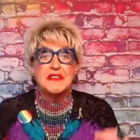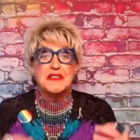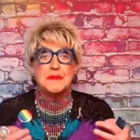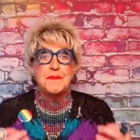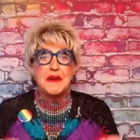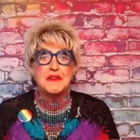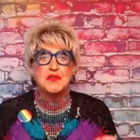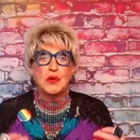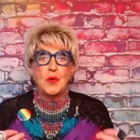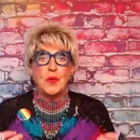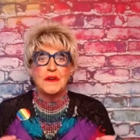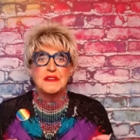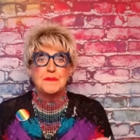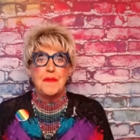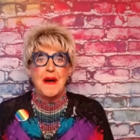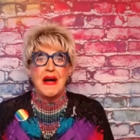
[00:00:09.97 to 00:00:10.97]
have a special
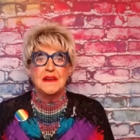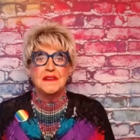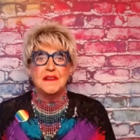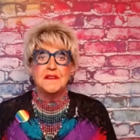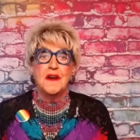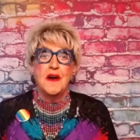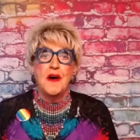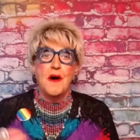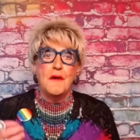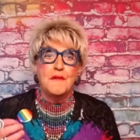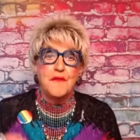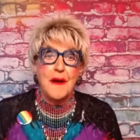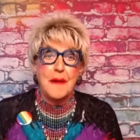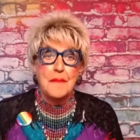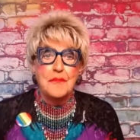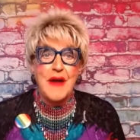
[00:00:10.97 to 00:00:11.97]
correspondent
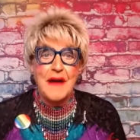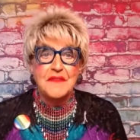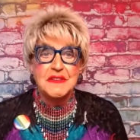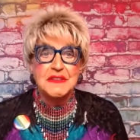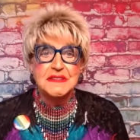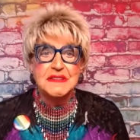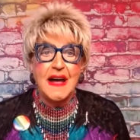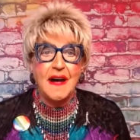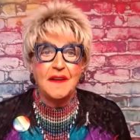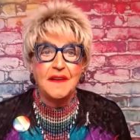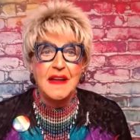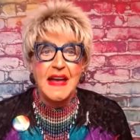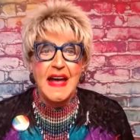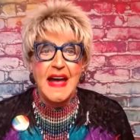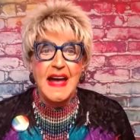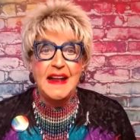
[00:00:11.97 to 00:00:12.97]
from
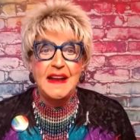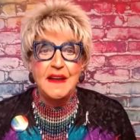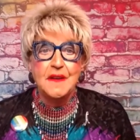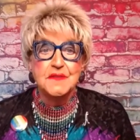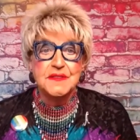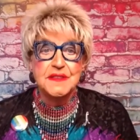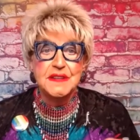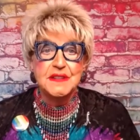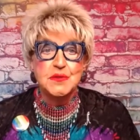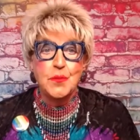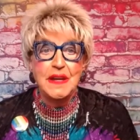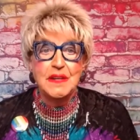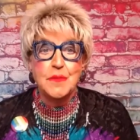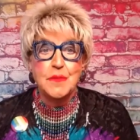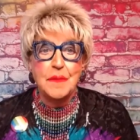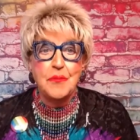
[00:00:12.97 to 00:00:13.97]
Provincetown, and here's
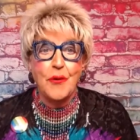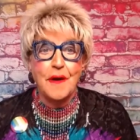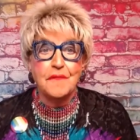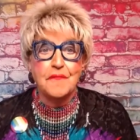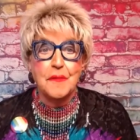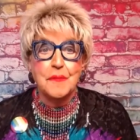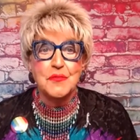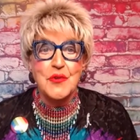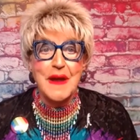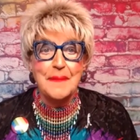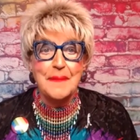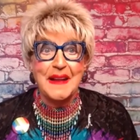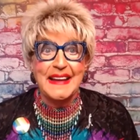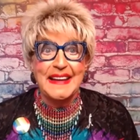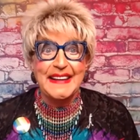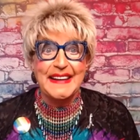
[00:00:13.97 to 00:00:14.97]
this week's report from
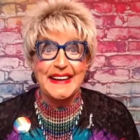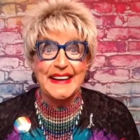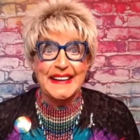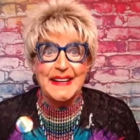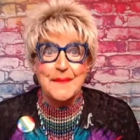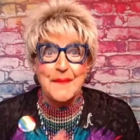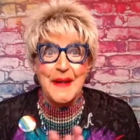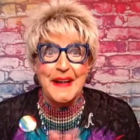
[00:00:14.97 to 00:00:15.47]
Trampolina.